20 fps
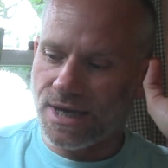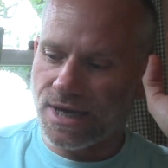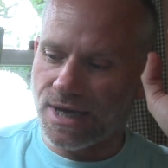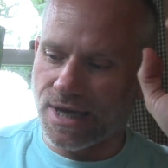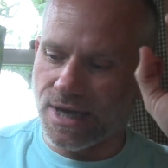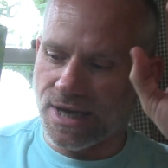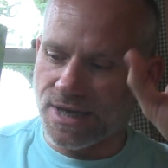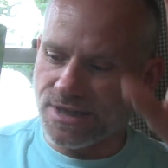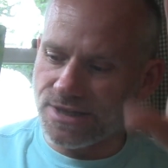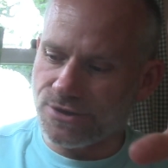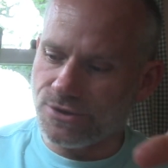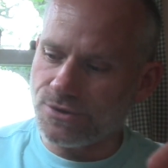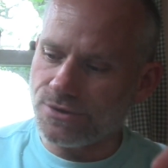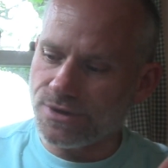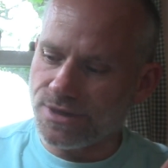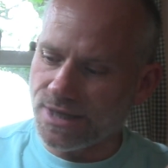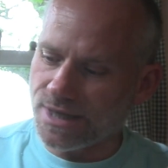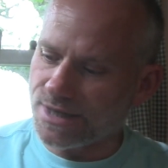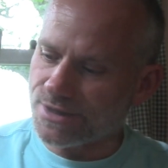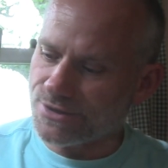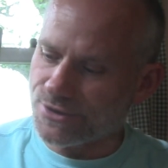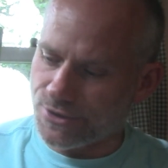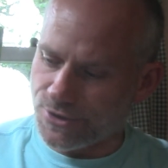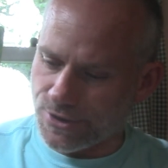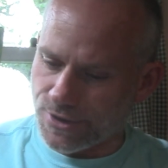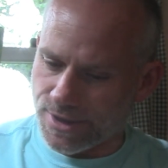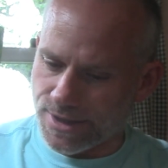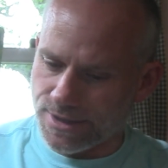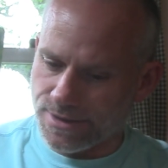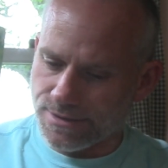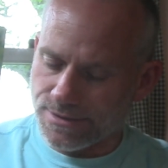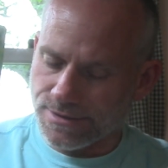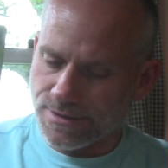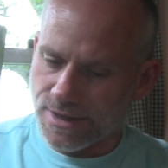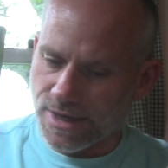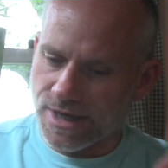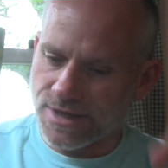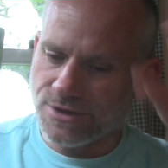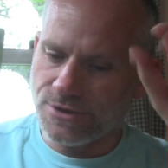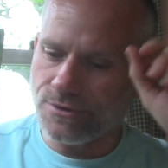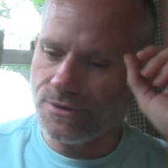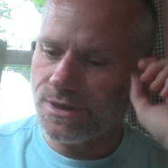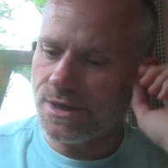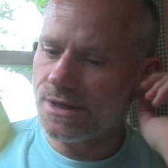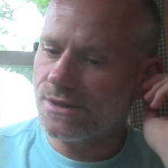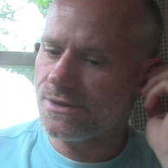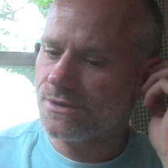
I do think it's good. I do think